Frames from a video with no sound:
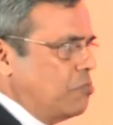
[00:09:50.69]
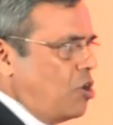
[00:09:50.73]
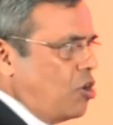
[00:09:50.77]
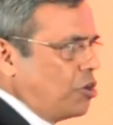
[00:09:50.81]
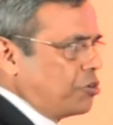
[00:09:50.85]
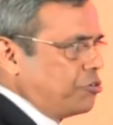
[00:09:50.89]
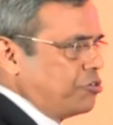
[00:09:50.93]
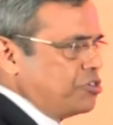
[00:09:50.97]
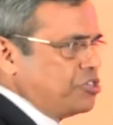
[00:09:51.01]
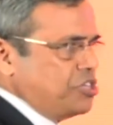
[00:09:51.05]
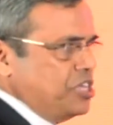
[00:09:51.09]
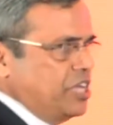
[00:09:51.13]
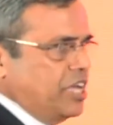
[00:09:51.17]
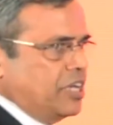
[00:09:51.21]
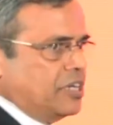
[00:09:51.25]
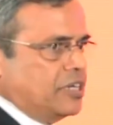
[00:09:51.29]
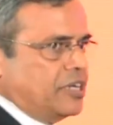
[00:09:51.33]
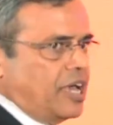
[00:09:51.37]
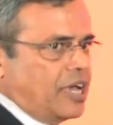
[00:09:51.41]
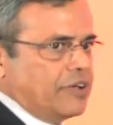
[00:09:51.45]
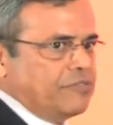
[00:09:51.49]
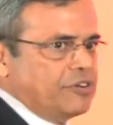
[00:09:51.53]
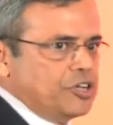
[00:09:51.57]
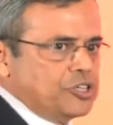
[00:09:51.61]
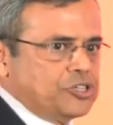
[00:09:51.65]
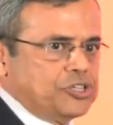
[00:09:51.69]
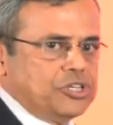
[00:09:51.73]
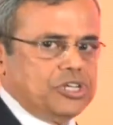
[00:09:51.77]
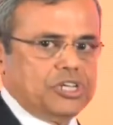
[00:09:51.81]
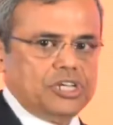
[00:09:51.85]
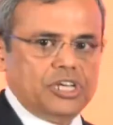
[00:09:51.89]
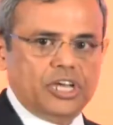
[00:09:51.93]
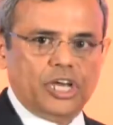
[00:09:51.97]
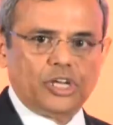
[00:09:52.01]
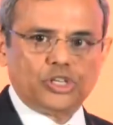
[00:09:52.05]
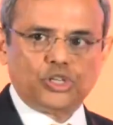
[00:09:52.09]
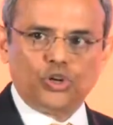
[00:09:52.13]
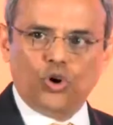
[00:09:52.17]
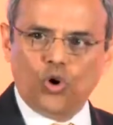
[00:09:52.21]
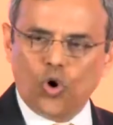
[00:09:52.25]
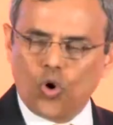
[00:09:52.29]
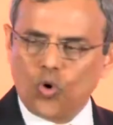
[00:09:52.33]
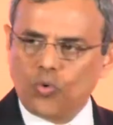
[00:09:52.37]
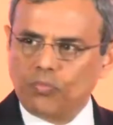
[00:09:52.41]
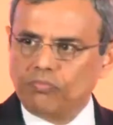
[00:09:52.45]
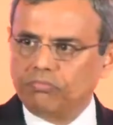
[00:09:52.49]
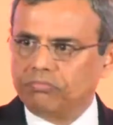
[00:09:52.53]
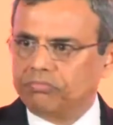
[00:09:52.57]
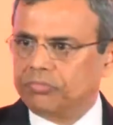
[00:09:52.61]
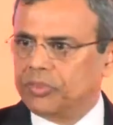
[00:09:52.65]
democracy and diversity at
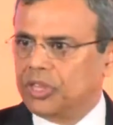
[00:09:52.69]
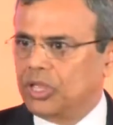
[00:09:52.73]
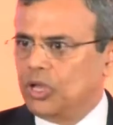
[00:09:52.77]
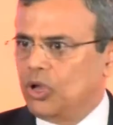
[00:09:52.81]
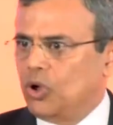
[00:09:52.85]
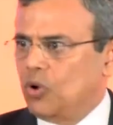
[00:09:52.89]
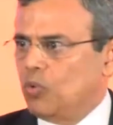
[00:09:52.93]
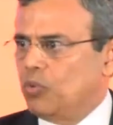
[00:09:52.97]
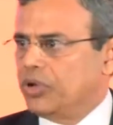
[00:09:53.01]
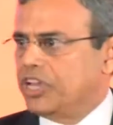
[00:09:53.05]
home,